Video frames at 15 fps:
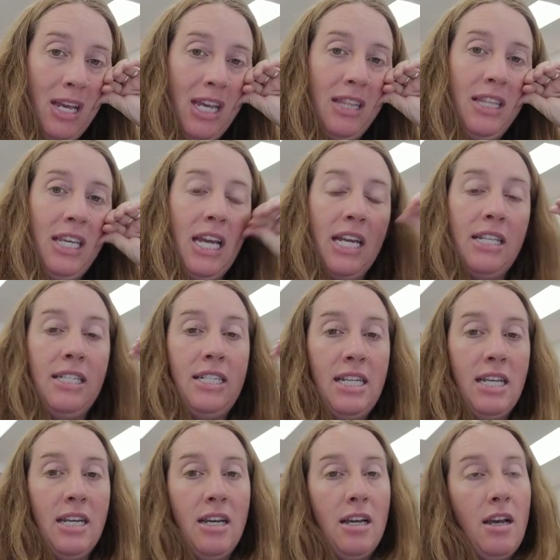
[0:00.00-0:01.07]
And the
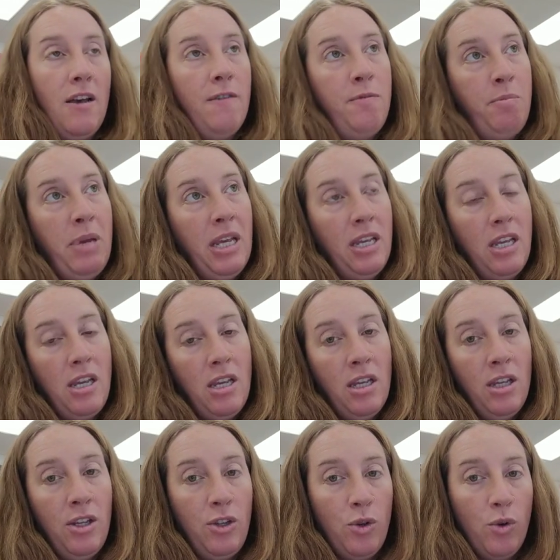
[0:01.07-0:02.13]
idea of
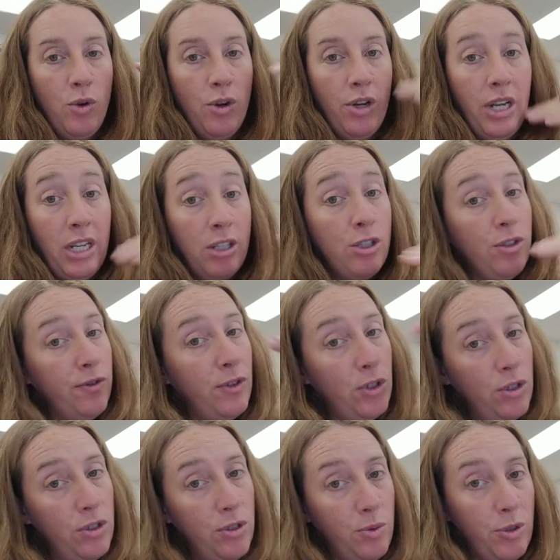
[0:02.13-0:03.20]
picking your
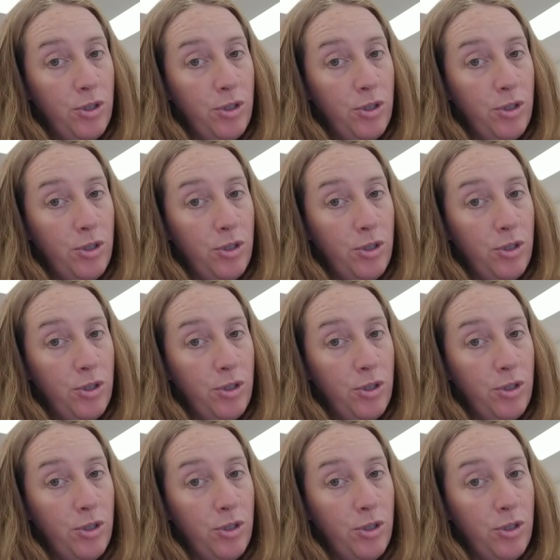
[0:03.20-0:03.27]
intervals,